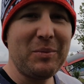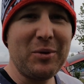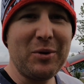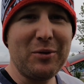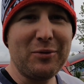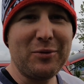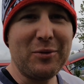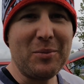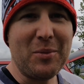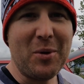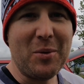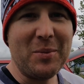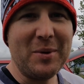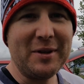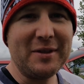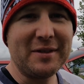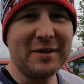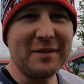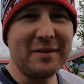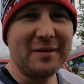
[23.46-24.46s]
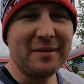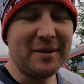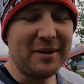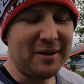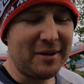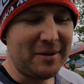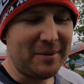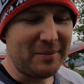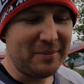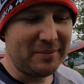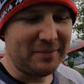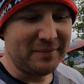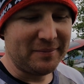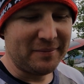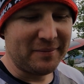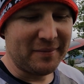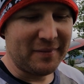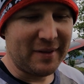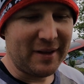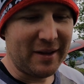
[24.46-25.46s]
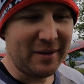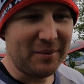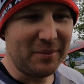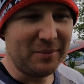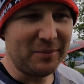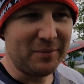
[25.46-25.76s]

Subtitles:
beautiful moments. Like